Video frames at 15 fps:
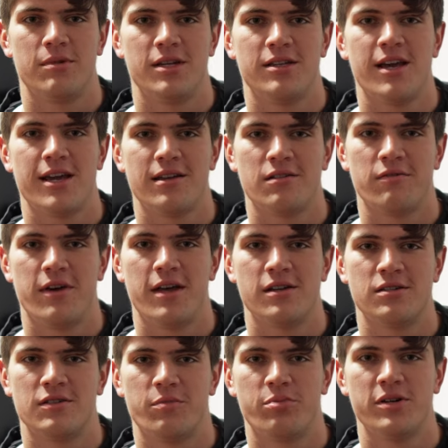me taking
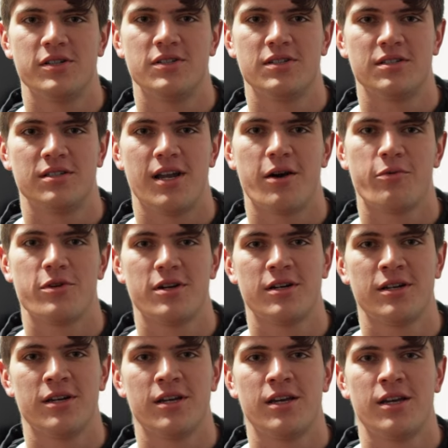advantage of the Princeton
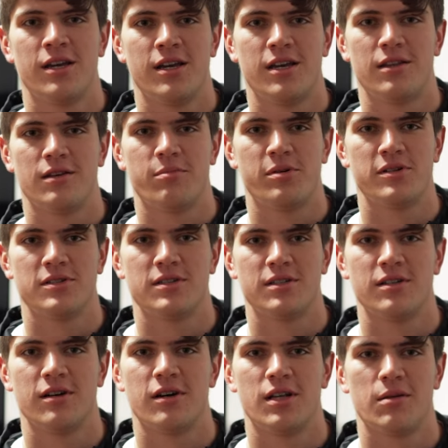network and the
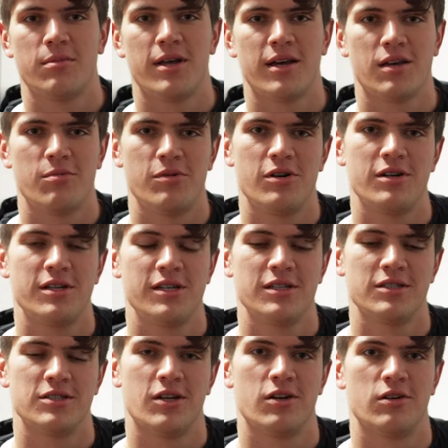Princeton uh, alumni community.
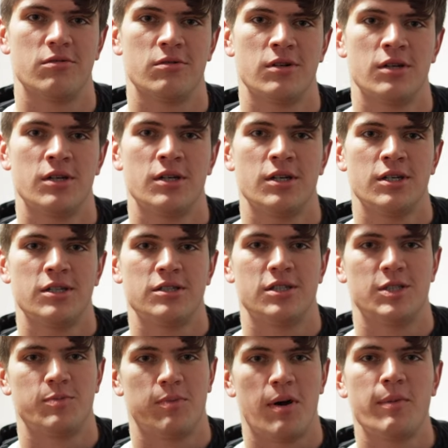So
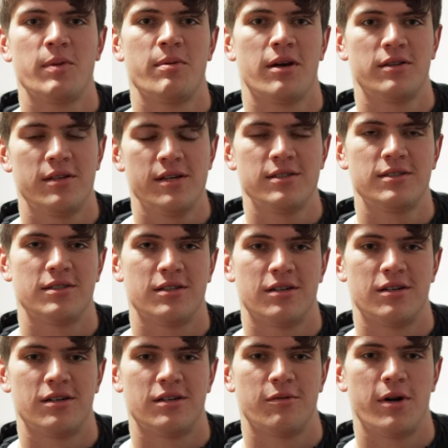just pumped about this
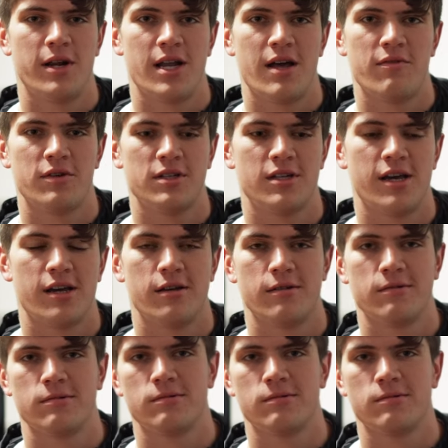and uh, ready to have a good day.